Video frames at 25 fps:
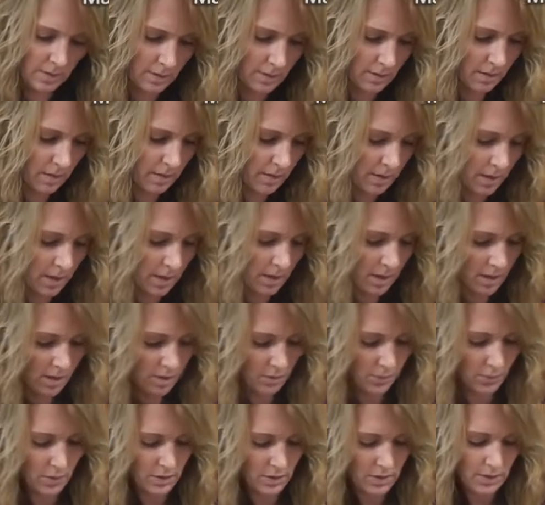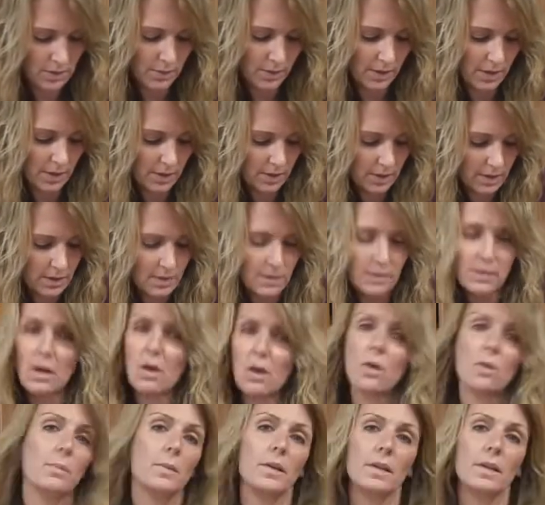Once we get this
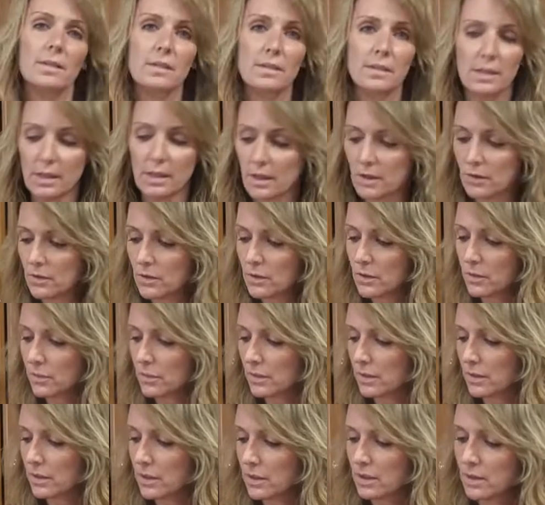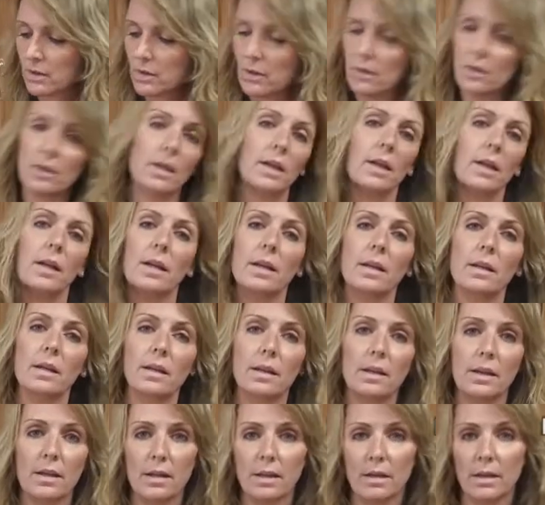all mixed together, we're gonna go ahead
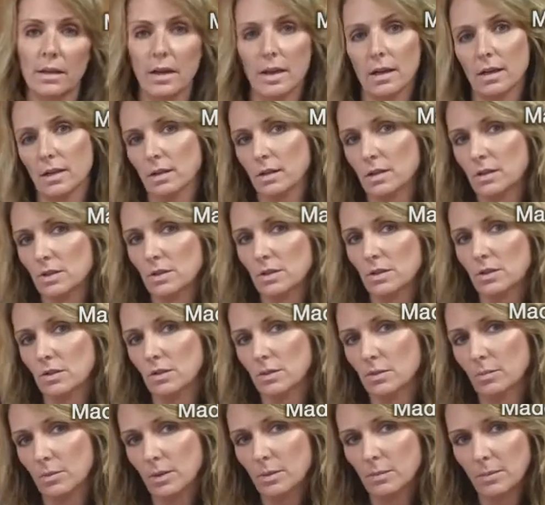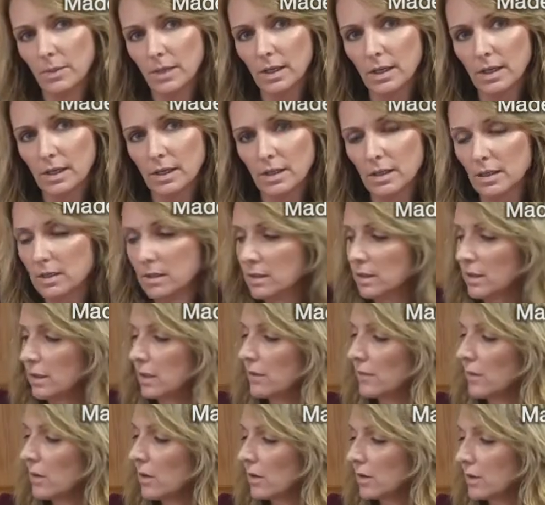and add it to the bundt pan that
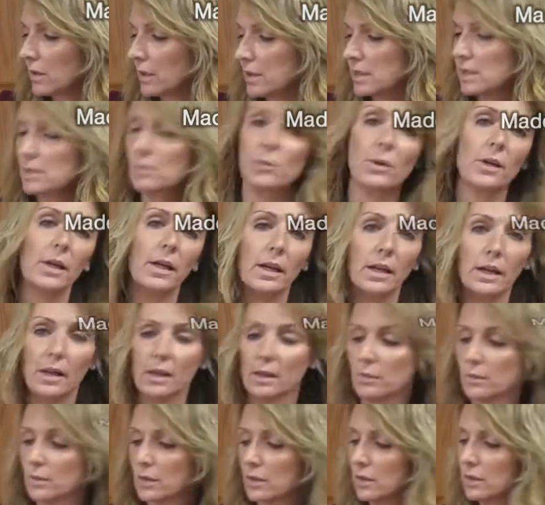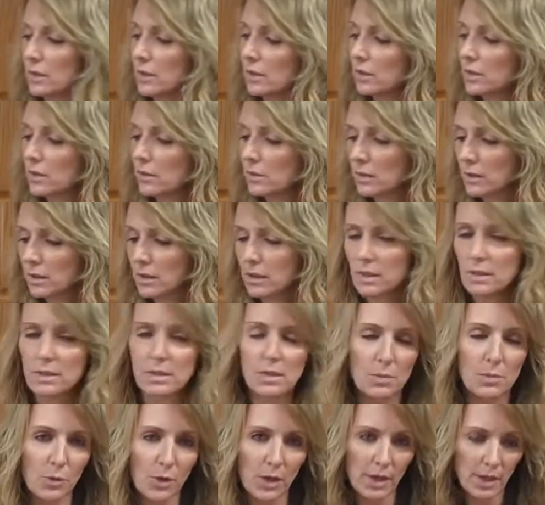I've already sprayed with the coconut
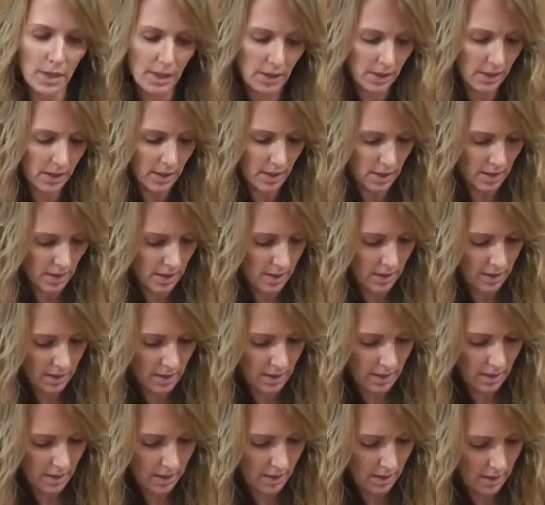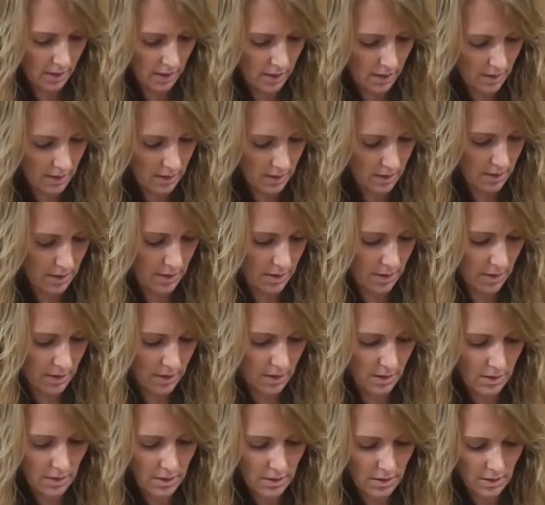spray. And
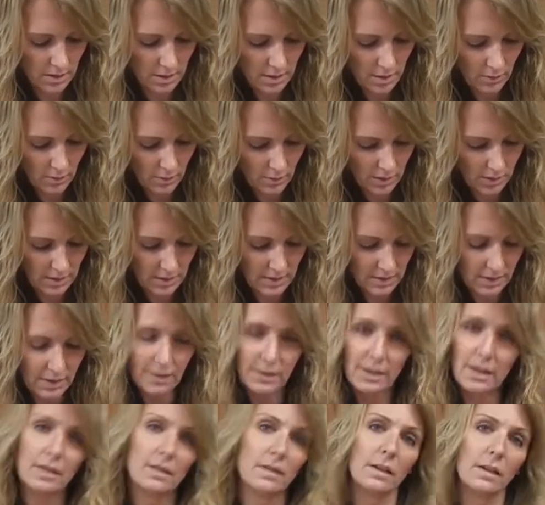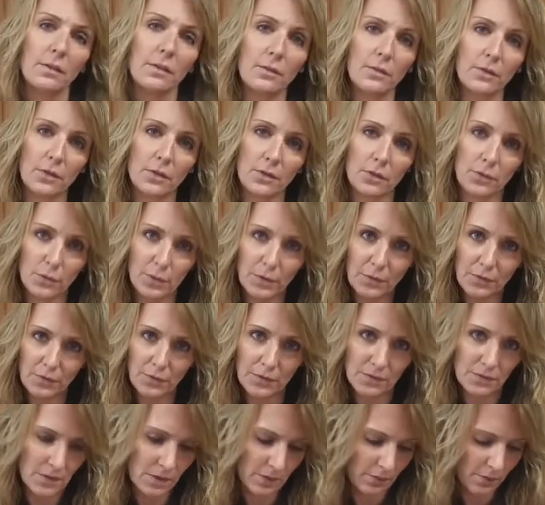we're gonna stick that in the oven for
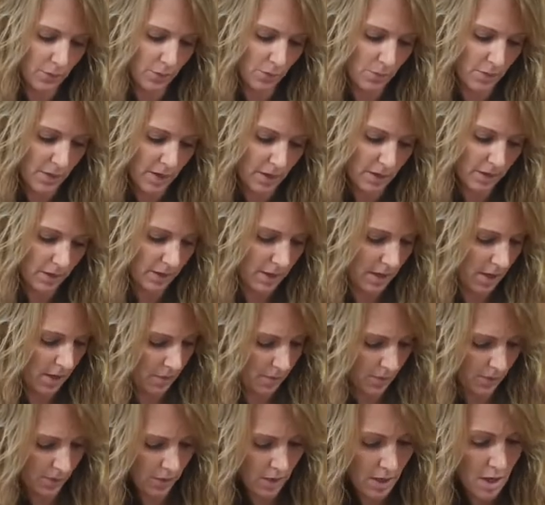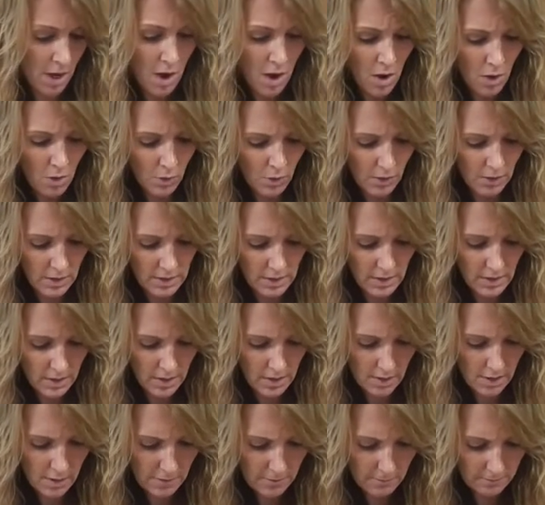350 for about an hour, or
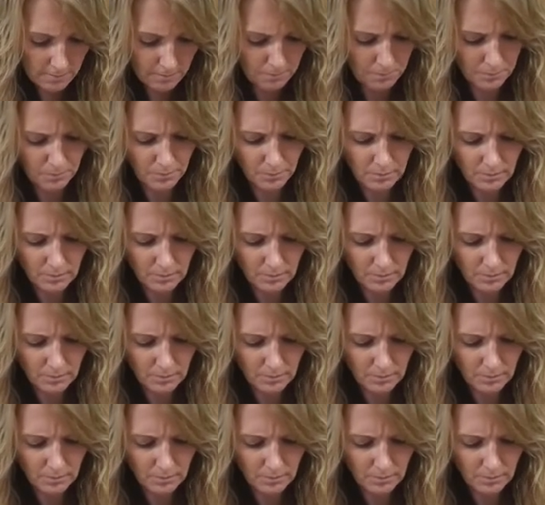until